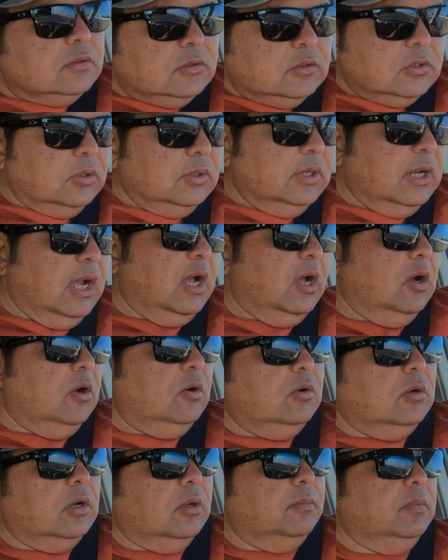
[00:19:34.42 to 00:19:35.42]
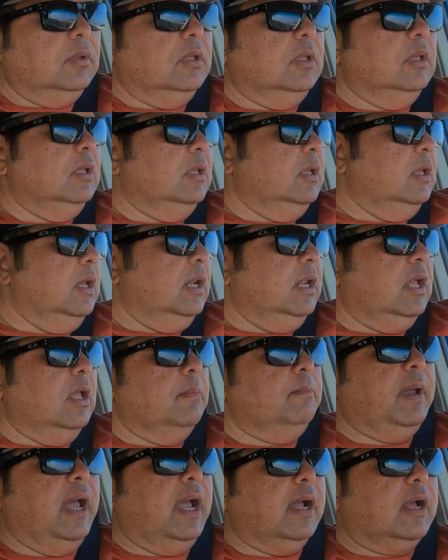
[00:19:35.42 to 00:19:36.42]
So now I'm getting
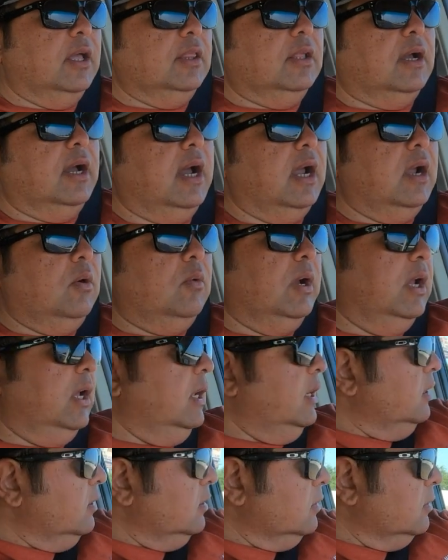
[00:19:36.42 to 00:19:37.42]
it back on the highway.